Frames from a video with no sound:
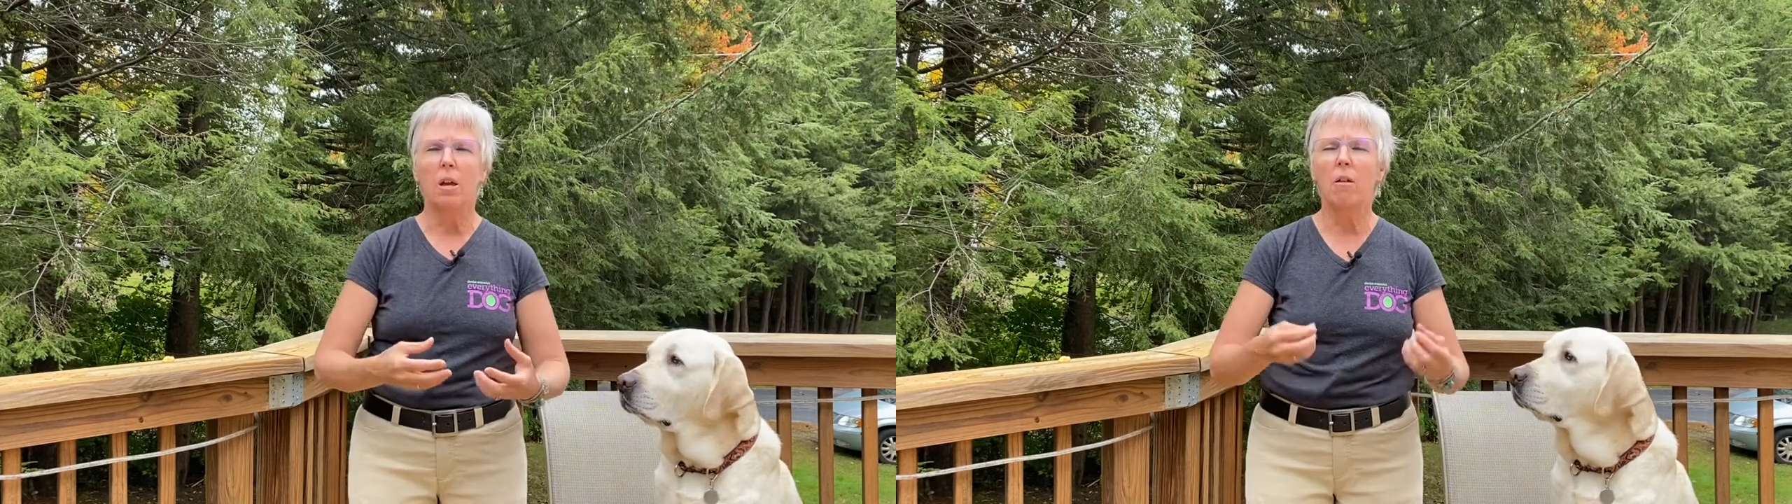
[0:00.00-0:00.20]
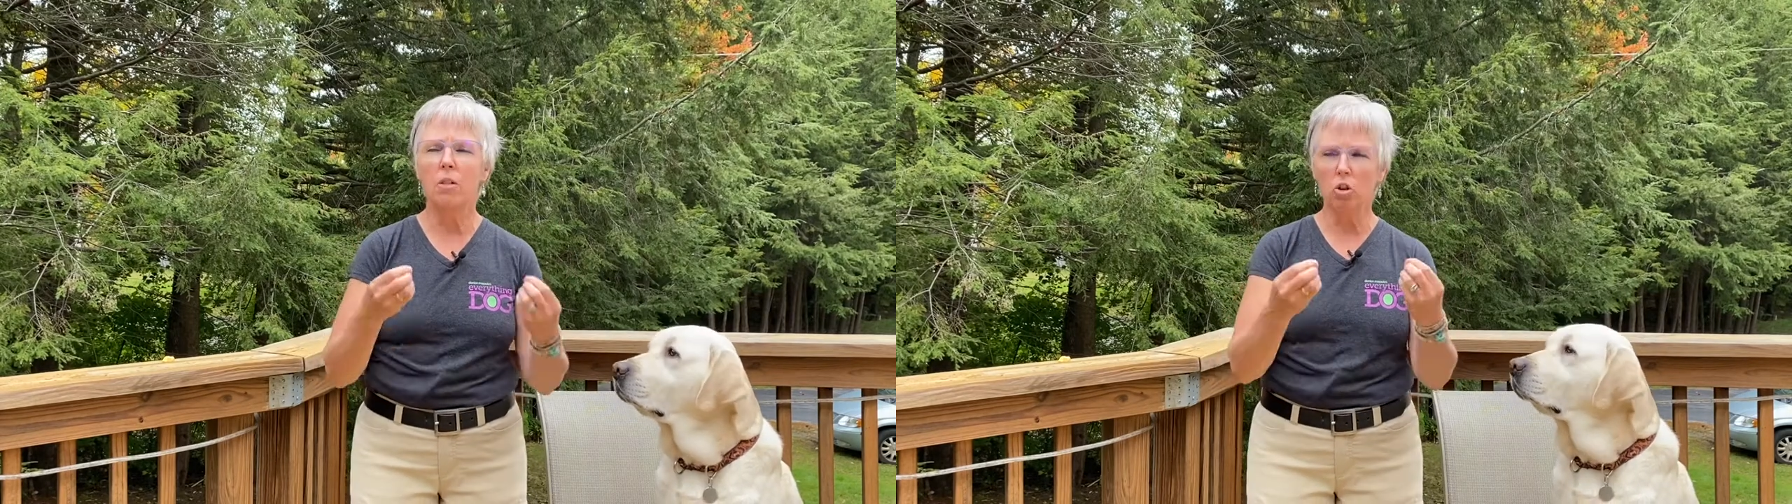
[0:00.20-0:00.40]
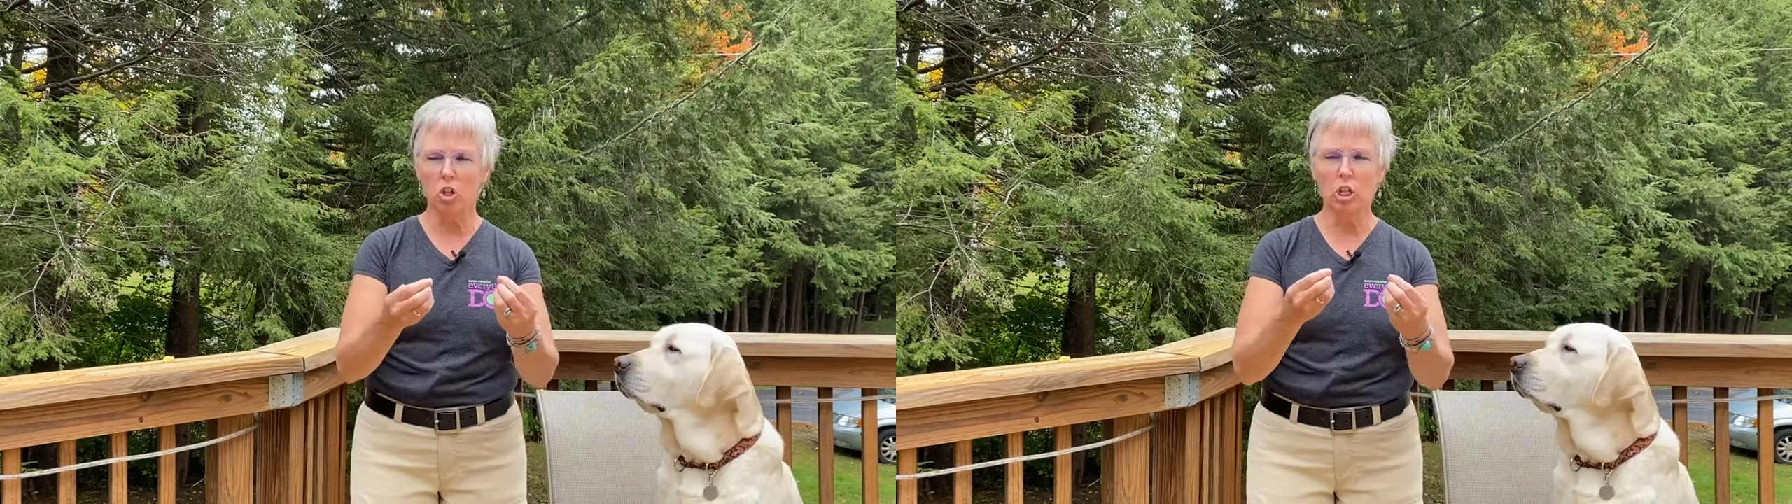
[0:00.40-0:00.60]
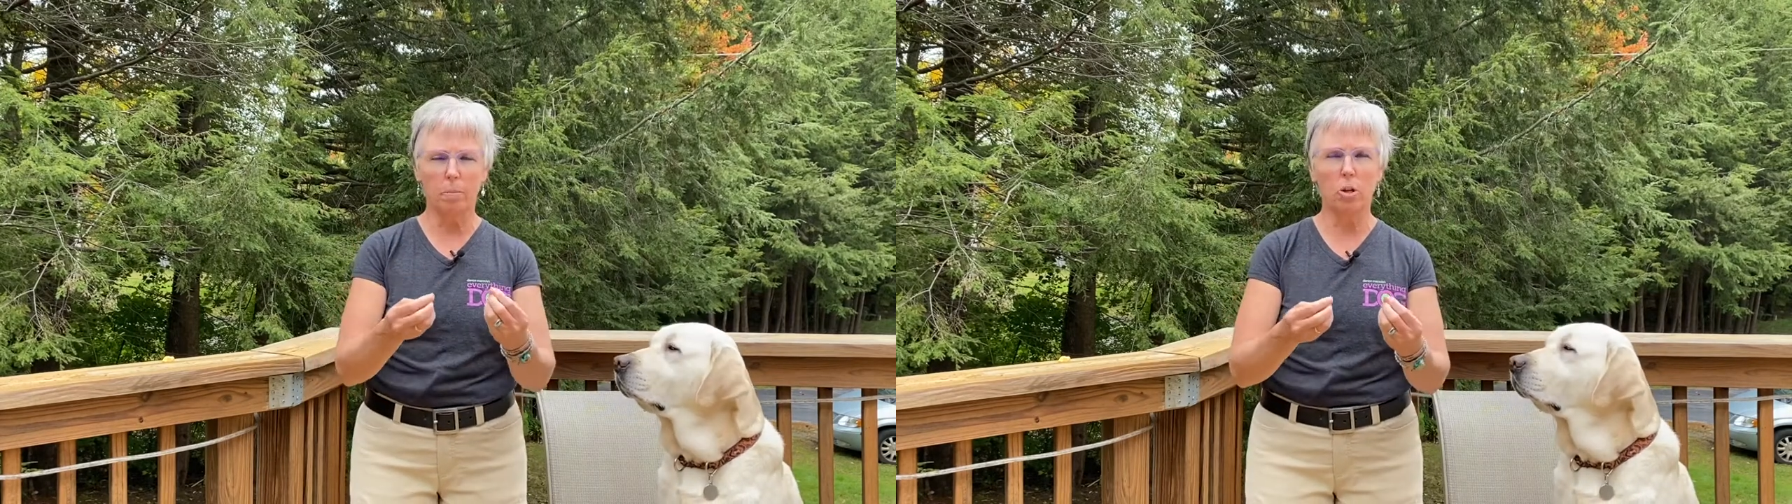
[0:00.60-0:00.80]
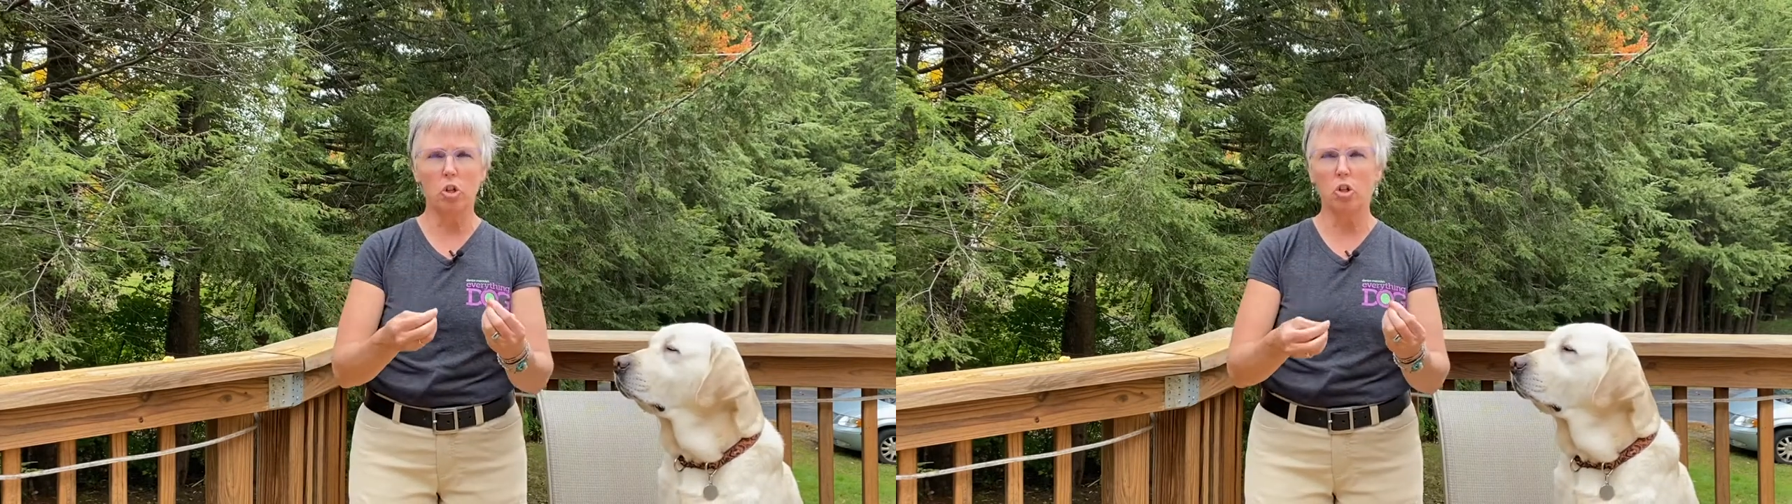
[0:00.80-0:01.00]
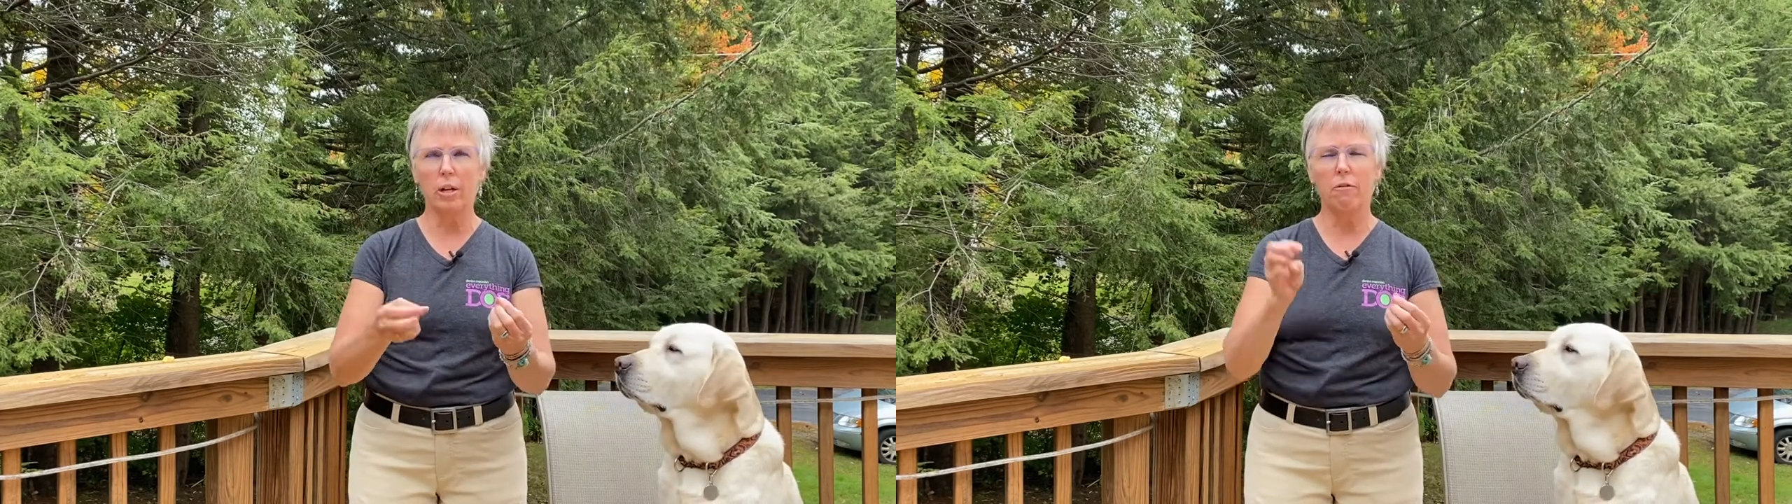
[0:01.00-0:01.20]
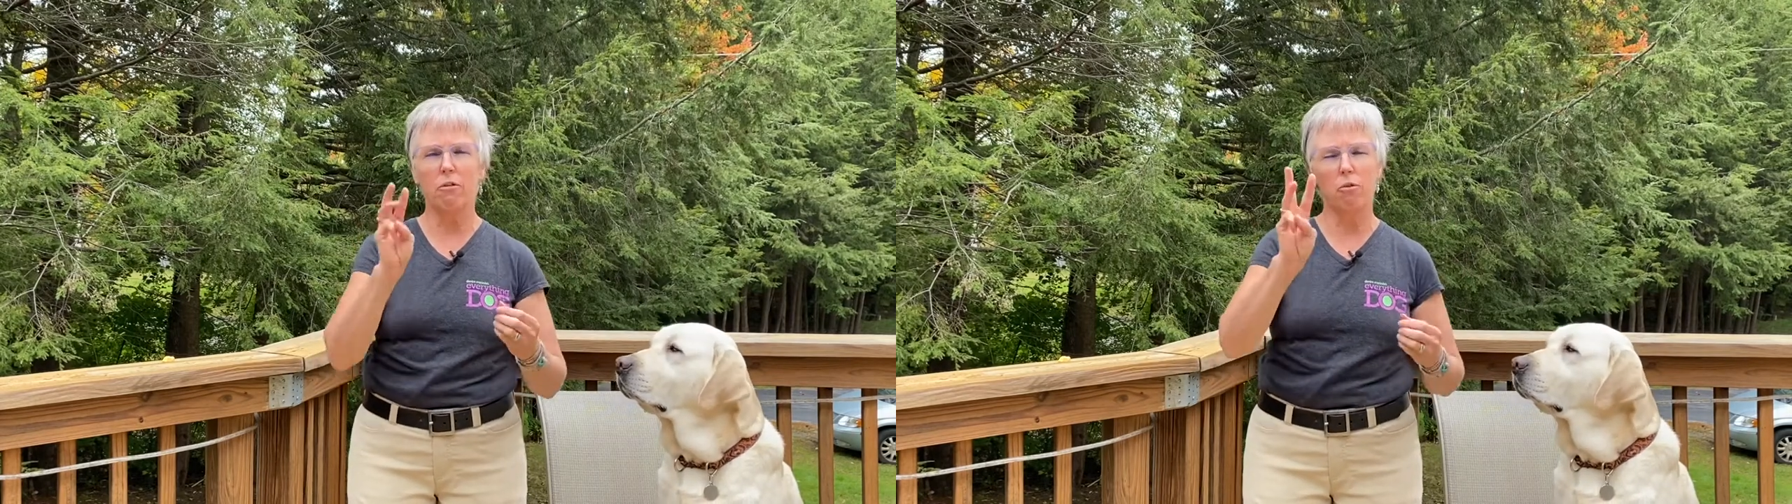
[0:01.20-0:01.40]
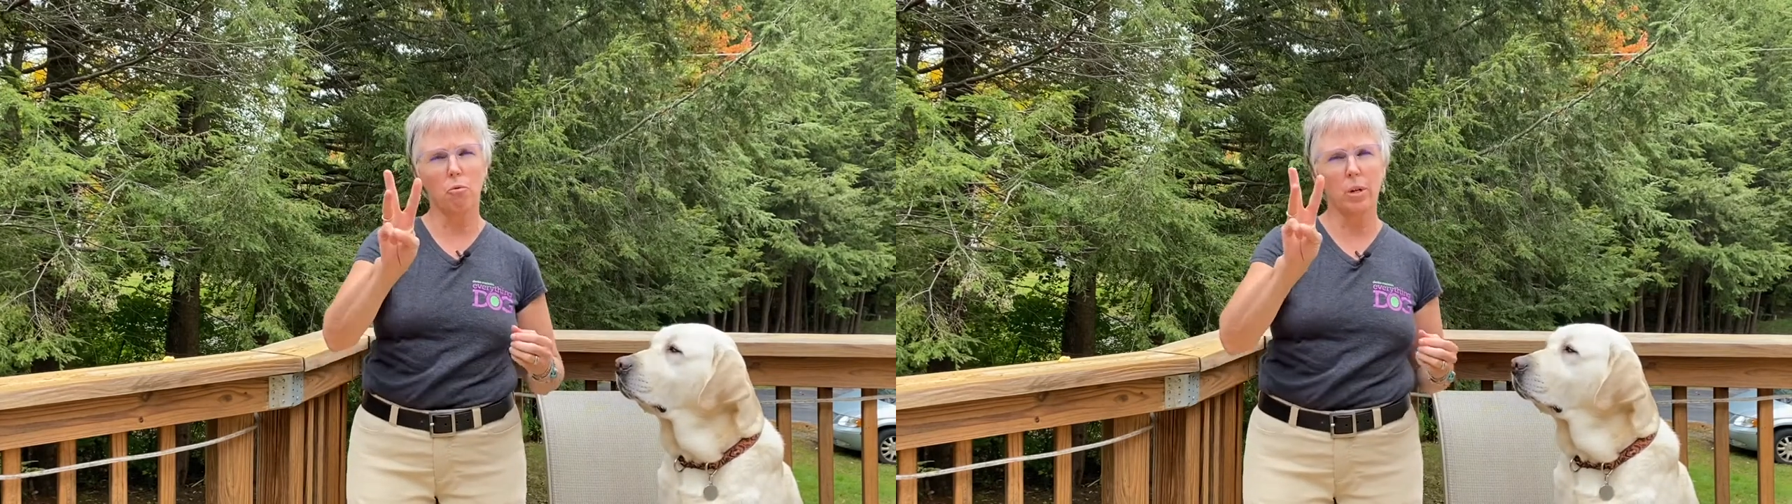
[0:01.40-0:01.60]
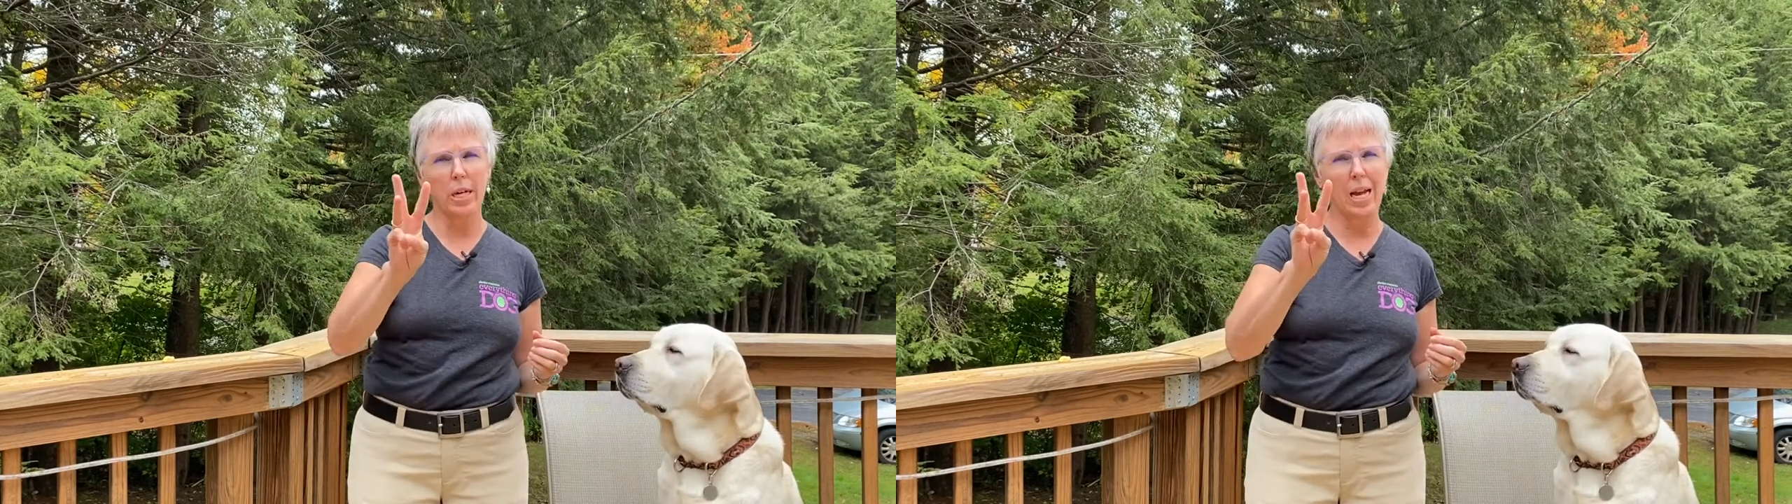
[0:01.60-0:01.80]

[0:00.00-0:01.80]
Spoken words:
And those exposures have three